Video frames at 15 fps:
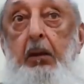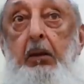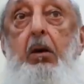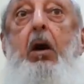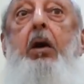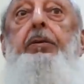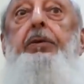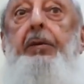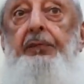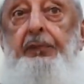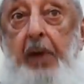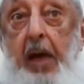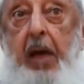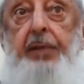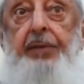God the
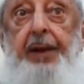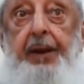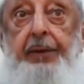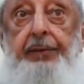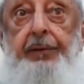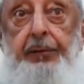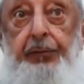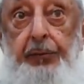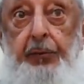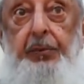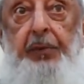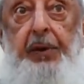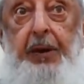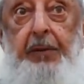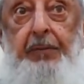Father is the
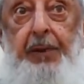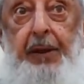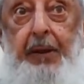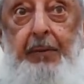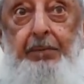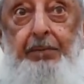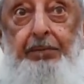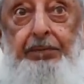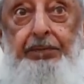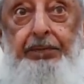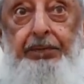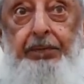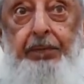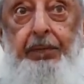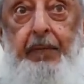supreme being,
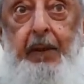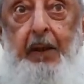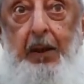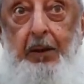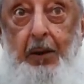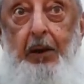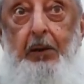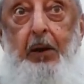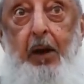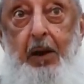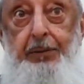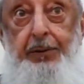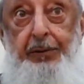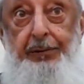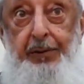not
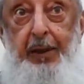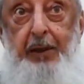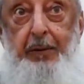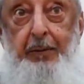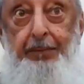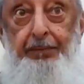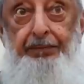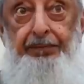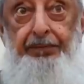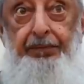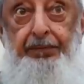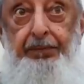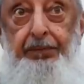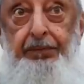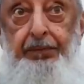God the Son.
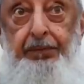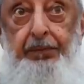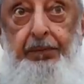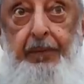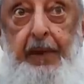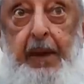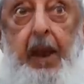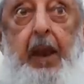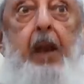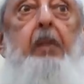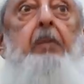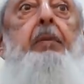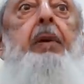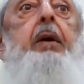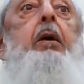
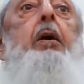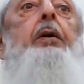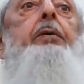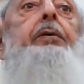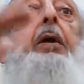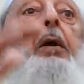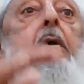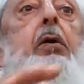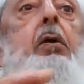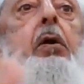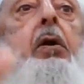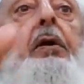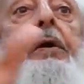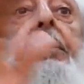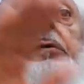Because the
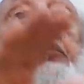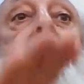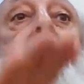Holy